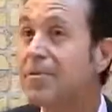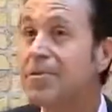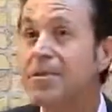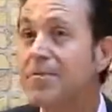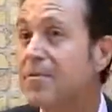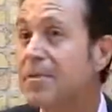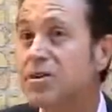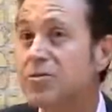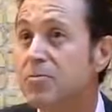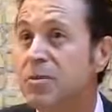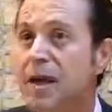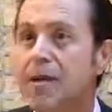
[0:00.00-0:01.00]
People can be
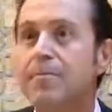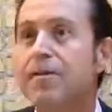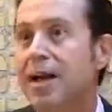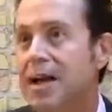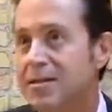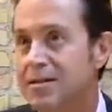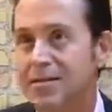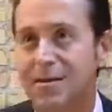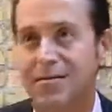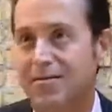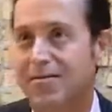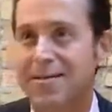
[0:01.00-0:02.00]
miserable. I'm blessed.
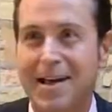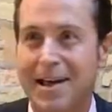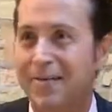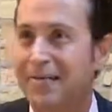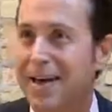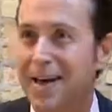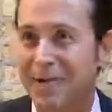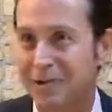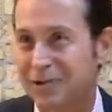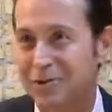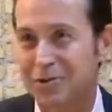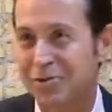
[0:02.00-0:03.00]
I don't have
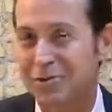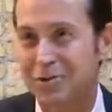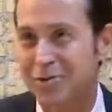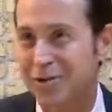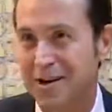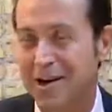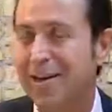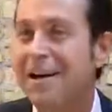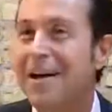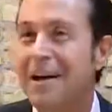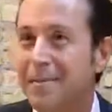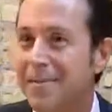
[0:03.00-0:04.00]
allergies, which is great.
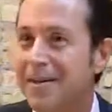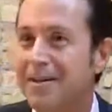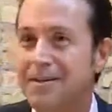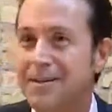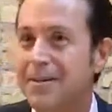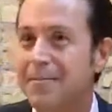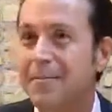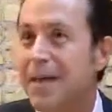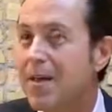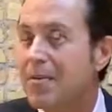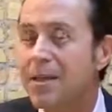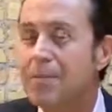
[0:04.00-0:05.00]
But
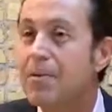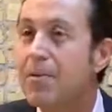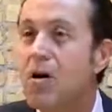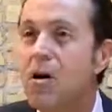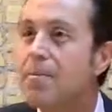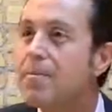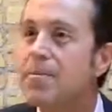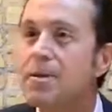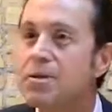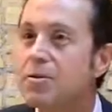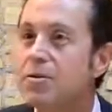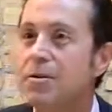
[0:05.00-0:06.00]
people are
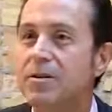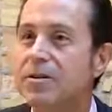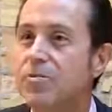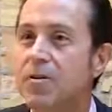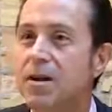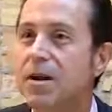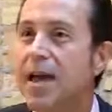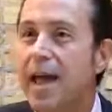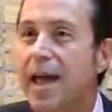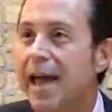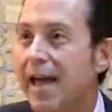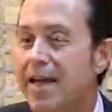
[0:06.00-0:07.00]
miserable. It's one,
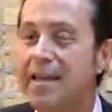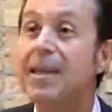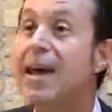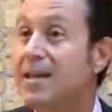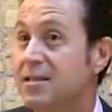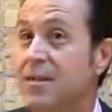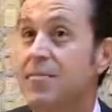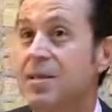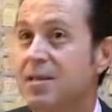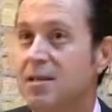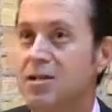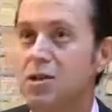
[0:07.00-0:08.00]
yes, I mean,
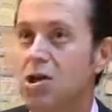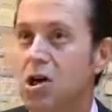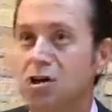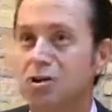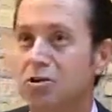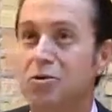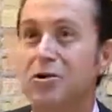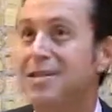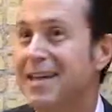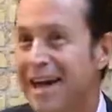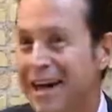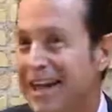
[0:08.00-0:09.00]
it doesn't cause you to
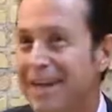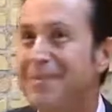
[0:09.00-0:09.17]
die.